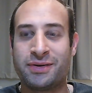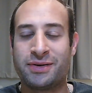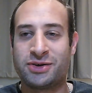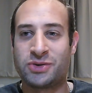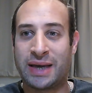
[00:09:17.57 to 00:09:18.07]

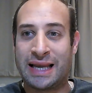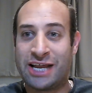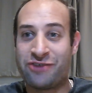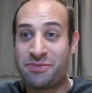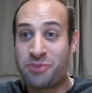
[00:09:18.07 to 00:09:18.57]
so I can
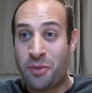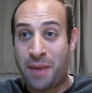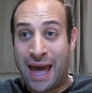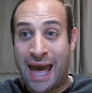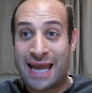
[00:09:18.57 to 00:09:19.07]
literally put my
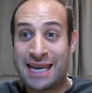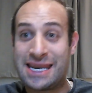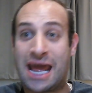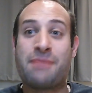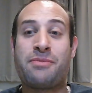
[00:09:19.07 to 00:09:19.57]
hand
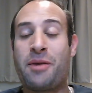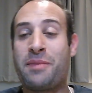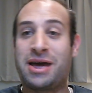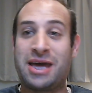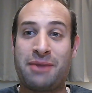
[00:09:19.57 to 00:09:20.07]
down by my
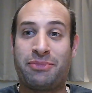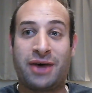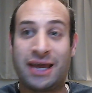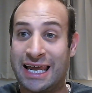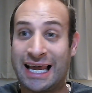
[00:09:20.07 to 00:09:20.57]
hip
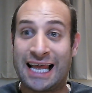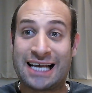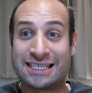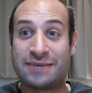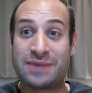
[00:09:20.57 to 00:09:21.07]
and it
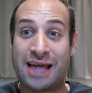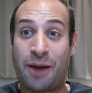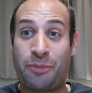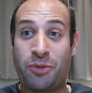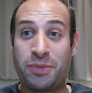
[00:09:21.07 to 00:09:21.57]
clicks in without a
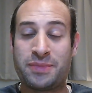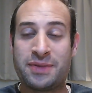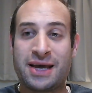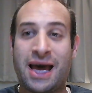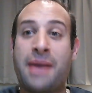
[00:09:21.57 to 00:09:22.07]
problem,
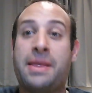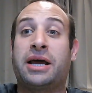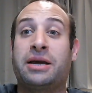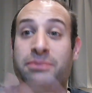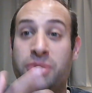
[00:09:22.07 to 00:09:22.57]
and then I
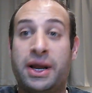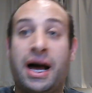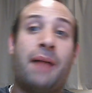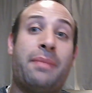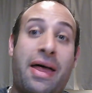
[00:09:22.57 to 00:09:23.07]
can pull it
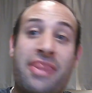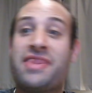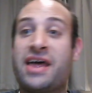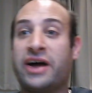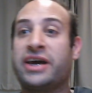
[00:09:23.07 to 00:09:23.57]
up and
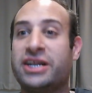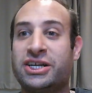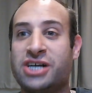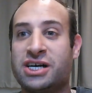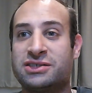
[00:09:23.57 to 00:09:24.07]
then I can
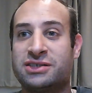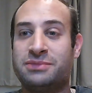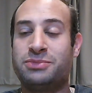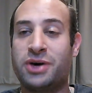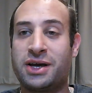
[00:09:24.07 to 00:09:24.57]
adjust and
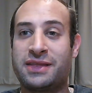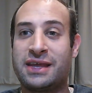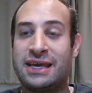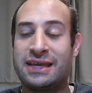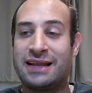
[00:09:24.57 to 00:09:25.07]
put in
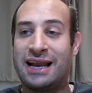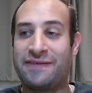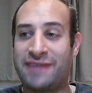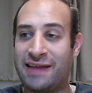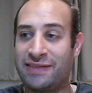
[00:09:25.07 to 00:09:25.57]
the
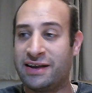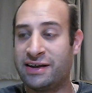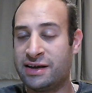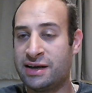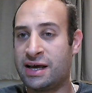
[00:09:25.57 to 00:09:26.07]
left-handed.
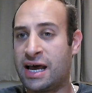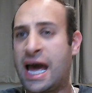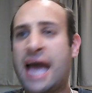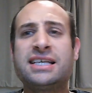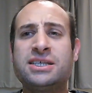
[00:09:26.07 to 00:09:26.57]

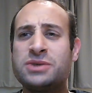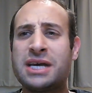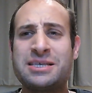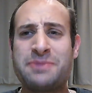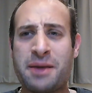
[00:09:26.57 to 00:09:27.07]
It still
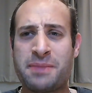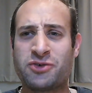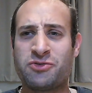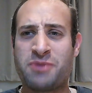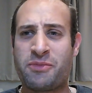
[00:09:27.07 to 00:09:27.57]
takes a bit of
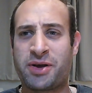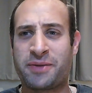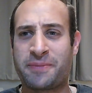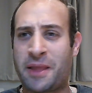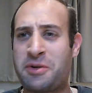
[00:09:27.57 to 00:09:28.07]
muscle memory.
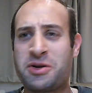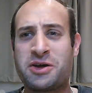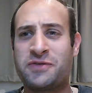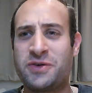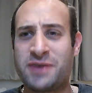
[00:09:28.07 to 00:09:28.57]
I'm only a
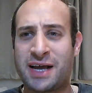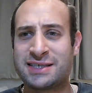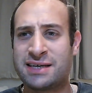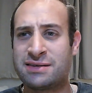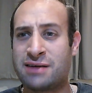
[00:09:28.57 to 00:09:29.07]
few days
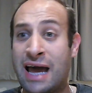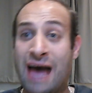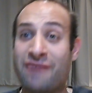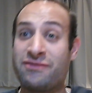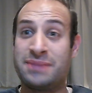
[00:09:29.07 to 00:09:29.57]
in. I
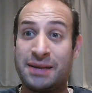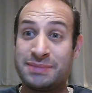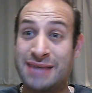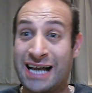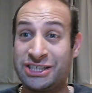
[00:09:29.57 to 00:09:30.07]
haven't been able to
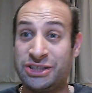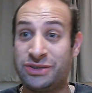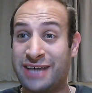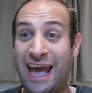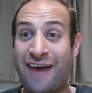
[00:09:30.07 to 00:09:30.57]
actually use
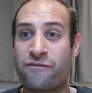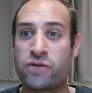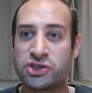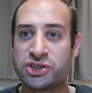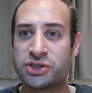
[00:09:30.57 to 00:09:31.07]
it every
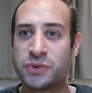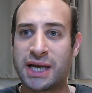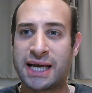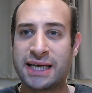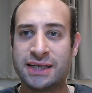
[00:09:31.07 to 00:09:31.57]
single
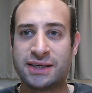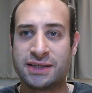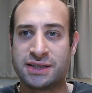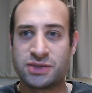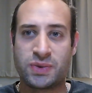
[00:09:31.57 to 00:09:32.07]
day
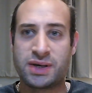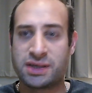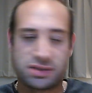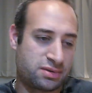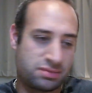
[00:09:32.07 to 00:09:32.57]
this week, just